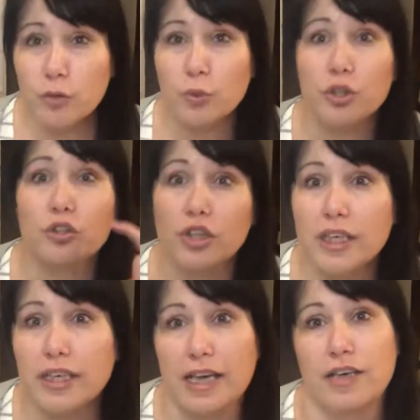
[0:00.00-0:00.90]
were
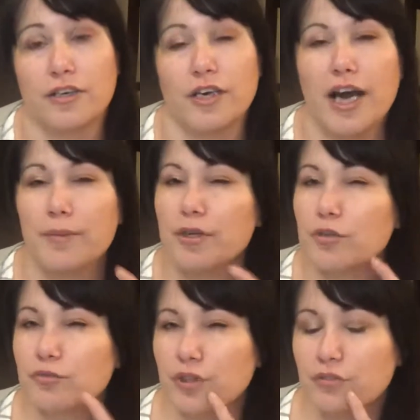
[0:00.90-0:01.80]
looking at her. I'm
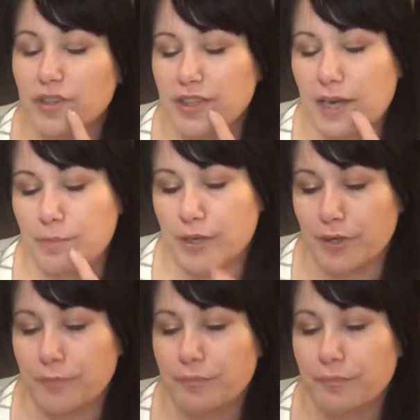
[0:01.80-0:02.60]
going to reread that part.